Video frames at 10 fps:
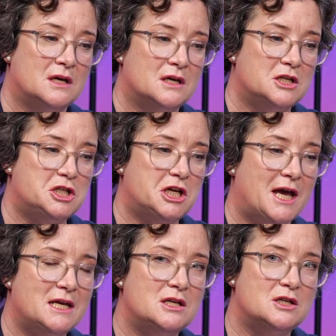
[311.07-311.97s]

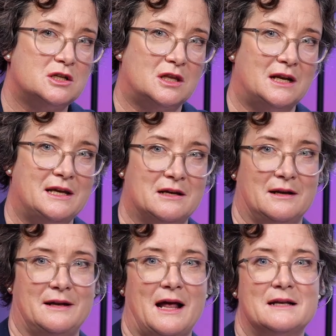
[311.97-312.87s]
change the legal
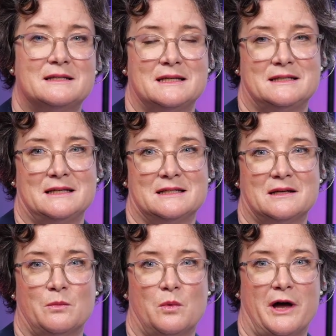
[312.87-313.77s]
analysis in
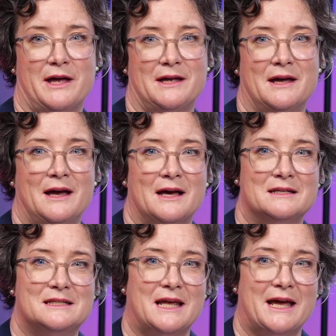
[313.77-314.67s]
some way
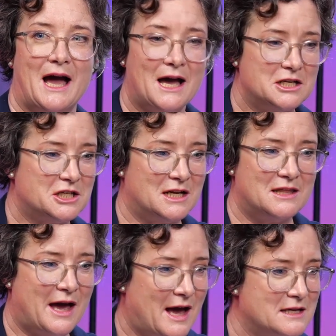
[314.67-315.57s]
and say, actually,
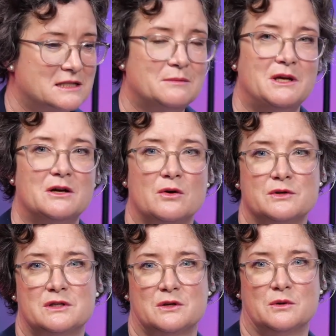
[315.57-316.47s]
there has to be a
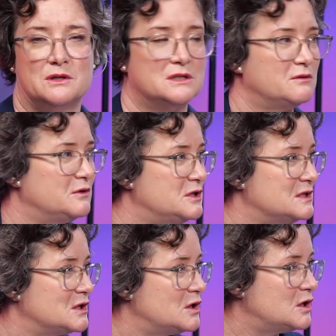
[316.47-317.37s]
consequence for
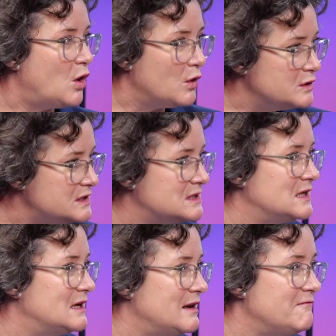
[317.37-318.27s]
just
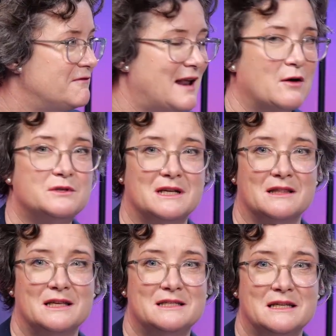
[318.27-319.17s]
constantly
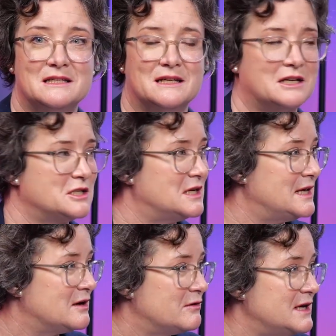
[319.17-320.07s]
flouting these
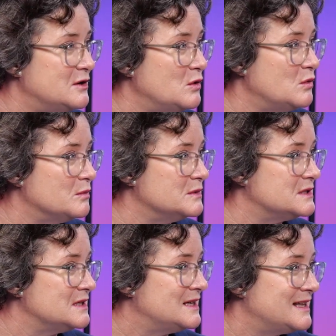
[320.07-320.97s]
internationally agreed
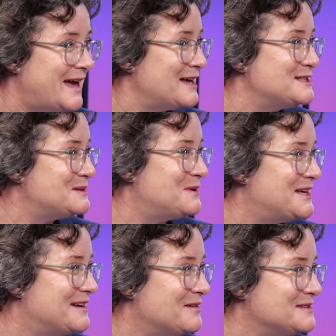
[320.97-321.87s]
norms. There has to be
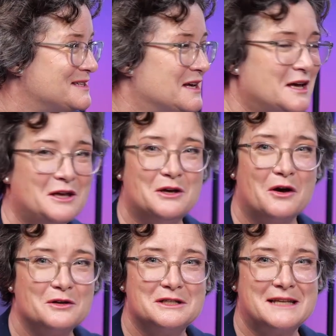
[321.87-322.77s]
an answer. You
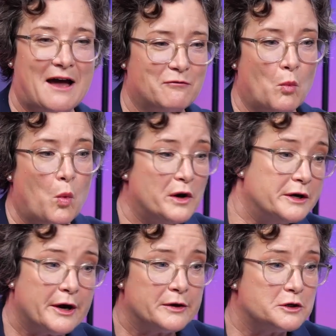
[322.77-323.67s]
can't just have
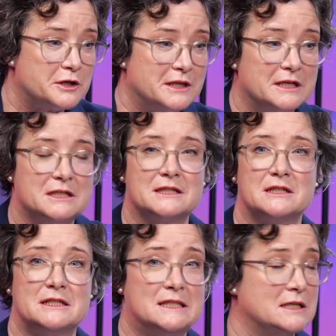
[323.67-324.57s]
one country that just
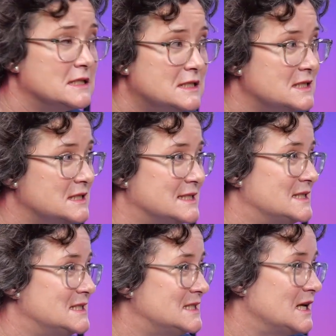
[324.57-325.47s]
doesn't
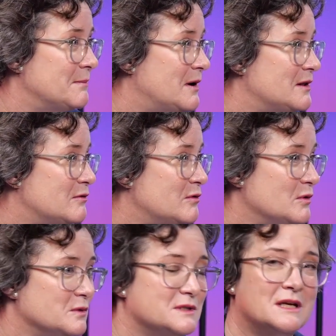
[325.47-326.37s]
stick by the
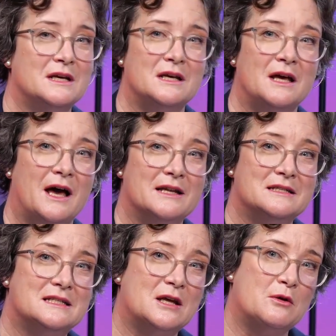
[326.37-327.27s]
rules.
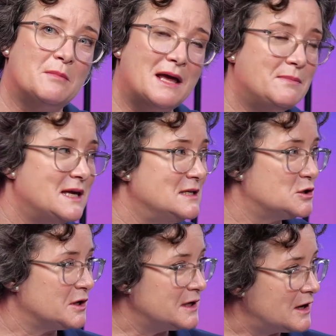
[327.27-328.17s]
And so maybe he's
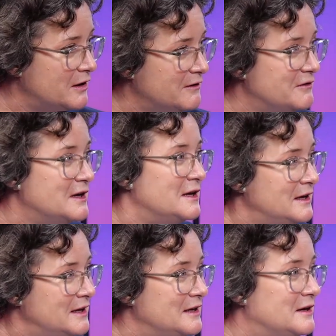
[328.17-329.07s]
trying to kind of,
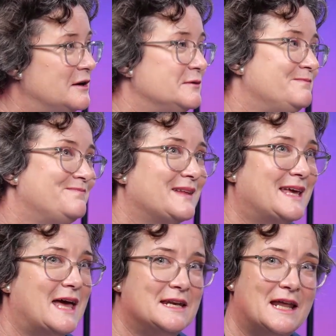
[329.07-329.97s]

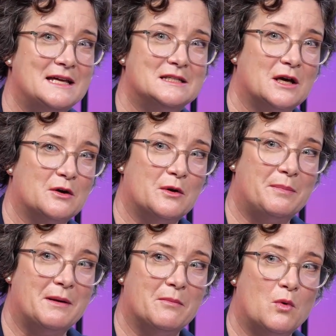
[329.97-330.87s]
get NATO a
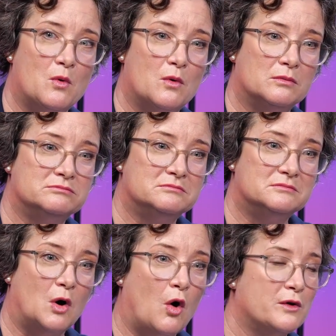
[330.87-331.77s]
bit more
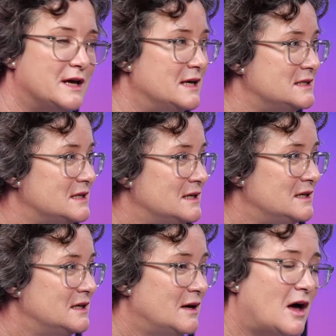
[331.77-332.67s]
on it.
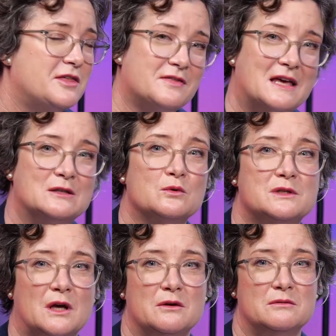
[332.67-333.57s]
I think
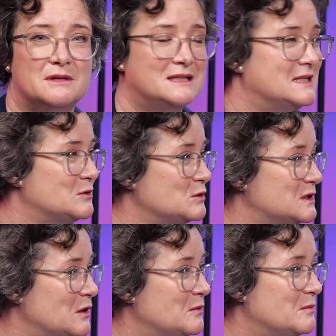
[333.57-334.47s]
this is
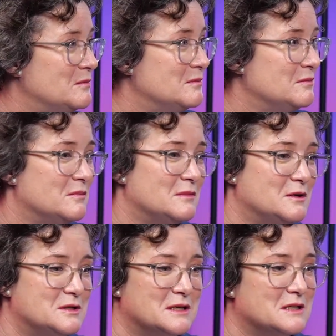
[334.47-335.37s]
also,
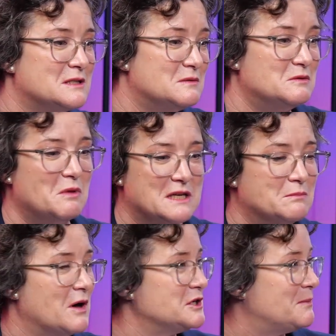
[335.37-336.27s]
Lucian, as
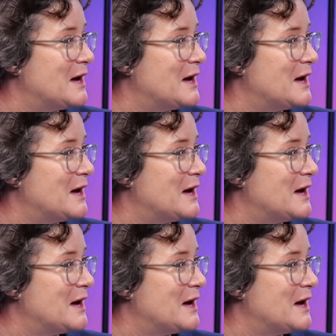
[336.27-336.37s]
much about